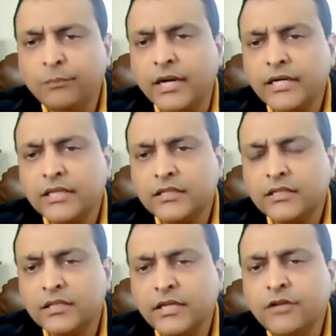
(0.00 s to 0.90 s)
but
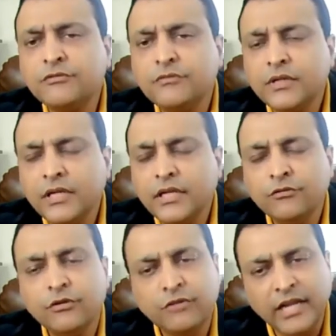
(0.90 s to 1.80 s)
if
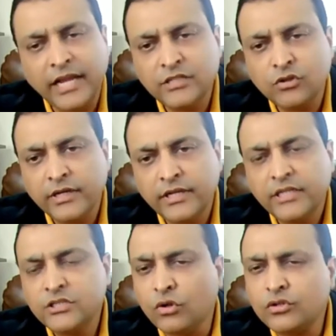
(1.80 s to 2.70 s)
a finance auditor
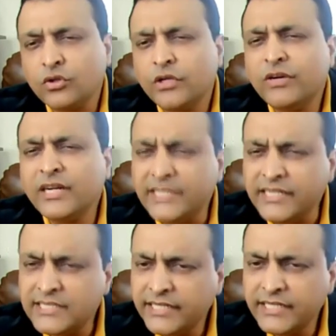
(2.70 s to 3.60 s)
is also given a
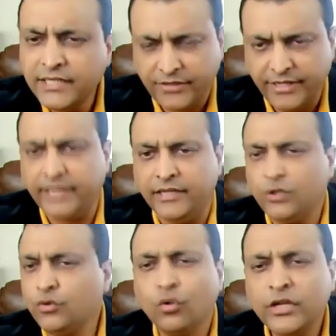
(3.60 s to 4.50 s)
decent training,
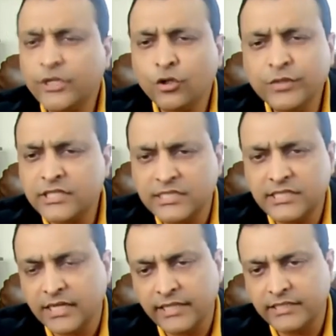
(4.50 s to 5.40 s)
you don't need to be a
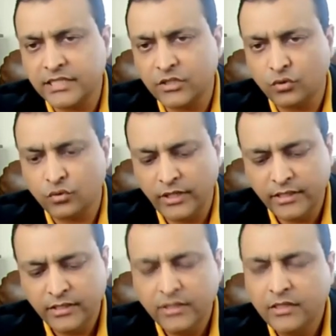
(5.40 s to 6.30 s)
CISA, DISA to do that.